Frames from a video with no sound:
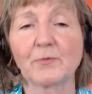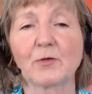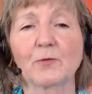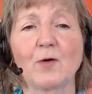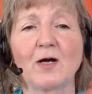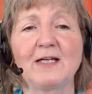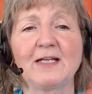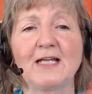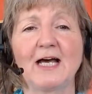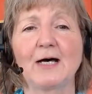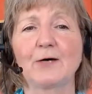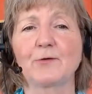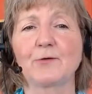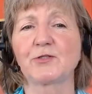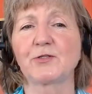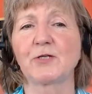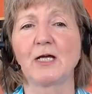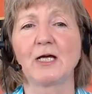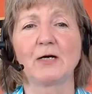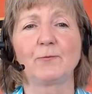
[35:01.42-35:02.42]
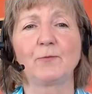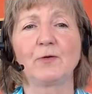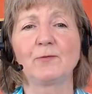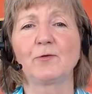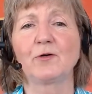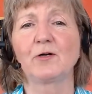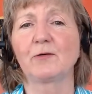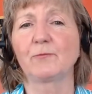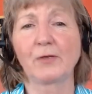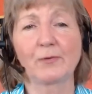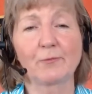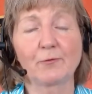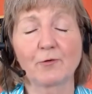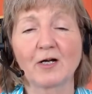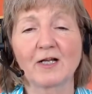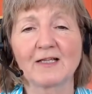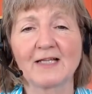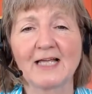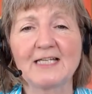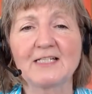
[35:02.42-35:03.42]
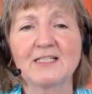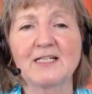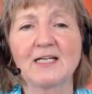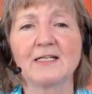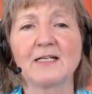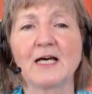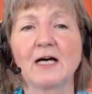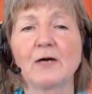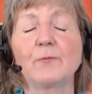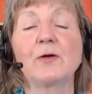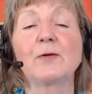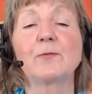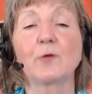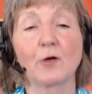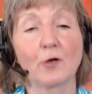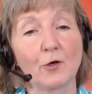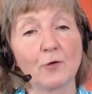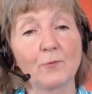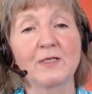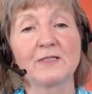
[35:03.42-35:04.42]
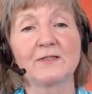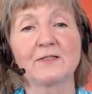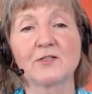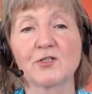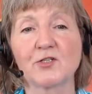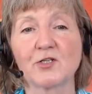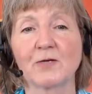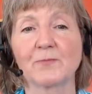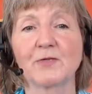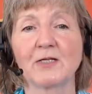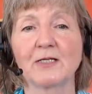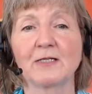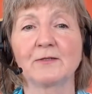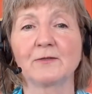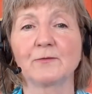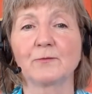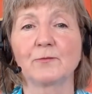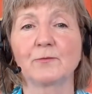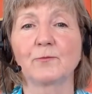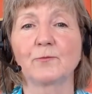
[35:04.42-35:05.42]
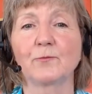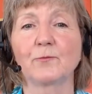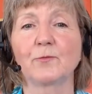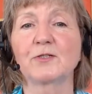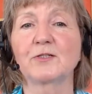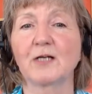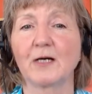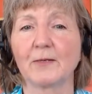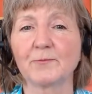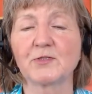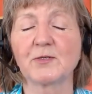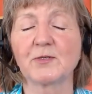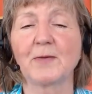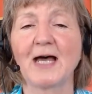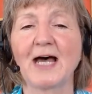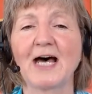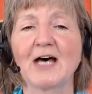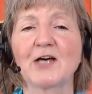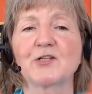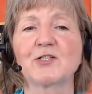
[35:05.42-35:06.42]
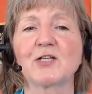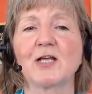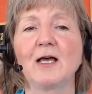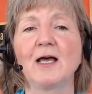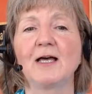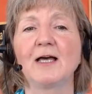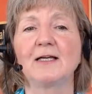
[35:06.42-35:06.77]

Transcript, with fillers: from the White House. We were we were elated, and we were hoping that something would come to pass.